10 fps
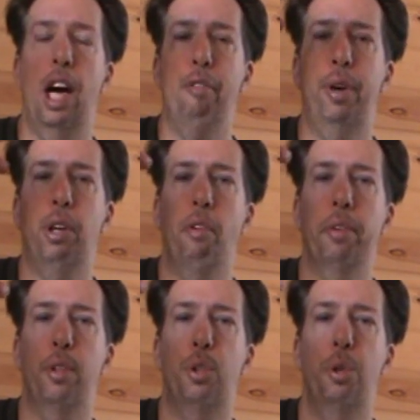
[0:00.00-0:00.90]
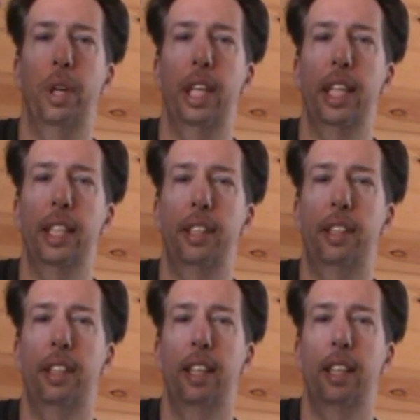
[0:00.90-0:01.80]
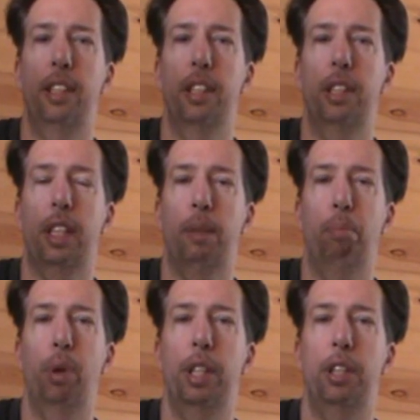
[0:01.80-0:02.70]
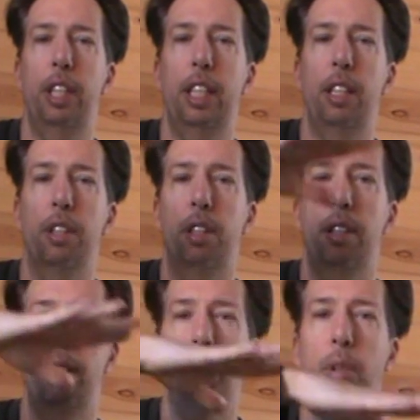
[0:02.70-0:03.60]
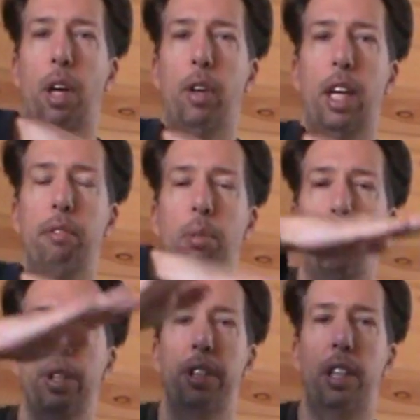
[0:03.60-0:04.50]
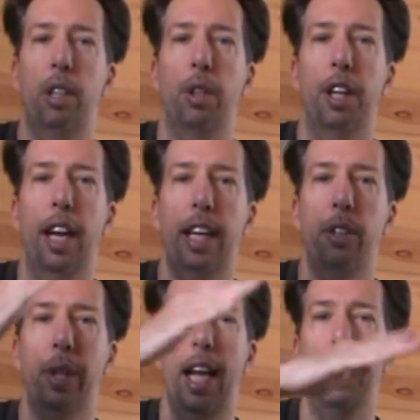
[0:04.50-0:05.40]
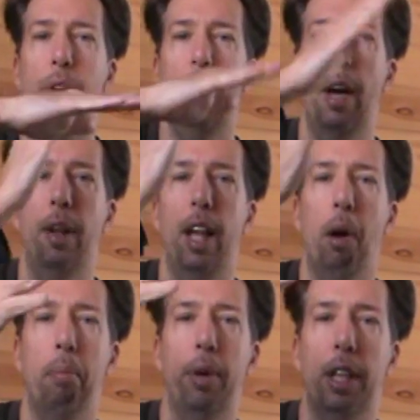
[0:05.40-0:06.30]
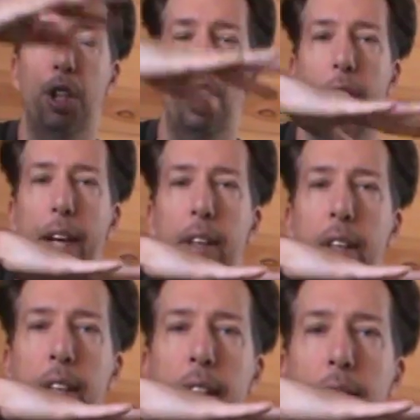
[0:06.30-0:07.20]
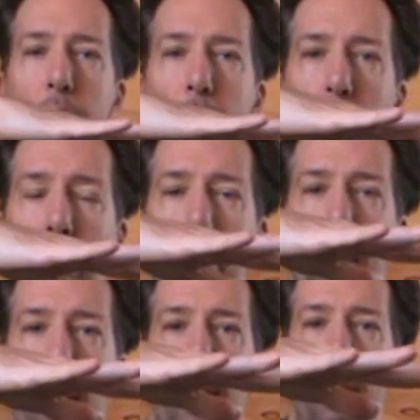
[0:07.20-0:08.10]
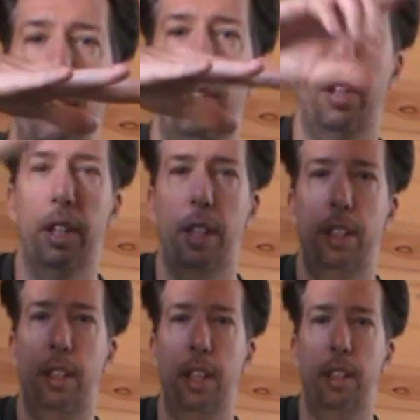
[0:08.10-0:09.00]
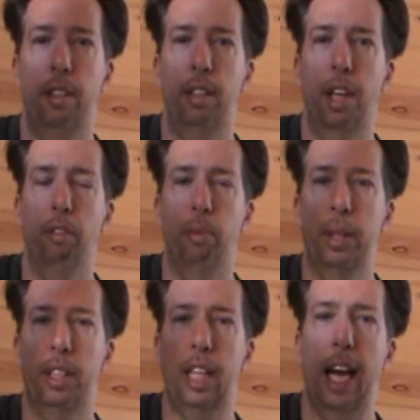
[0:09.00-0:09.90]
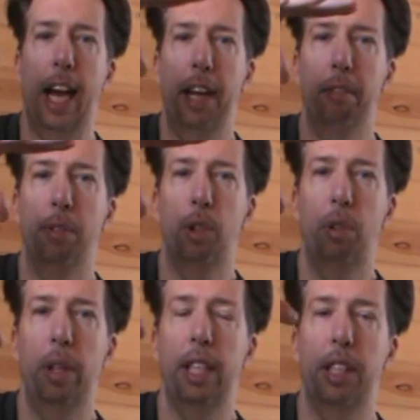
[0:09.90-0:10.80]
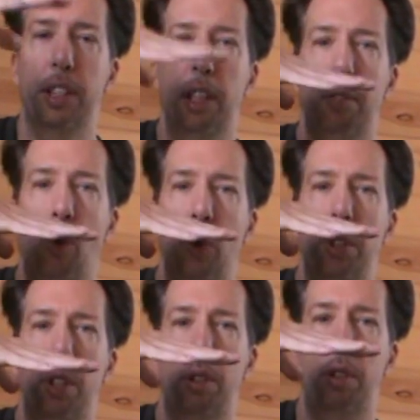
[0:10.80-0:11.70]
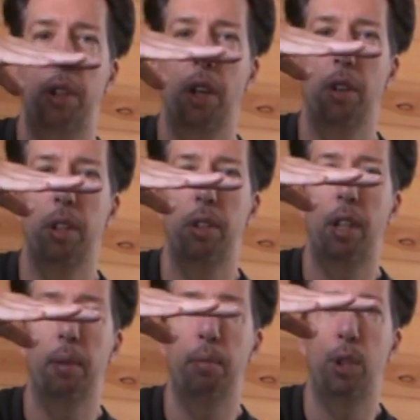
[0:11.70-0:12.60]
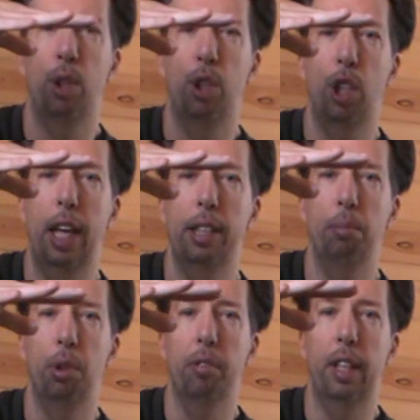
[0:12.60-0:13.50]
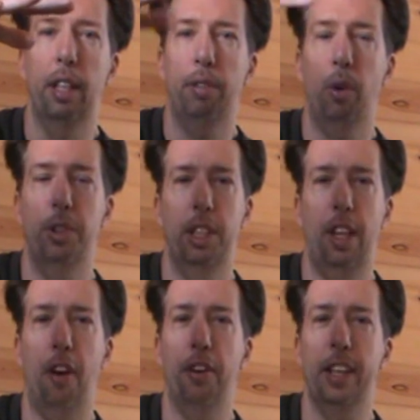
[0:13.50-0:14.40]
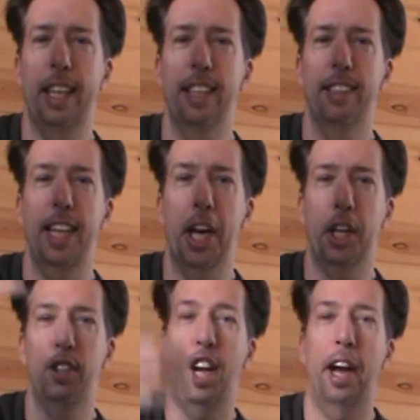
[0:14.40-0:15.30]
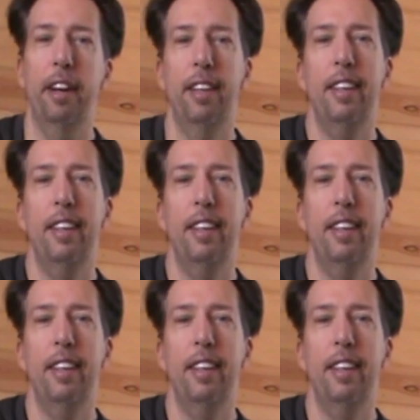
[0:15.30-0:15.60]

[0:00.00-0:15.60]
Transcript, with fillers: hovering over the trees just to bridge scenes. You know, cut from one scene to the next. We can't do that without putting a shot of the you know from the sky of the trees, and of course the you know the, the, the shot's moving. Of course, it's harder to get a static shot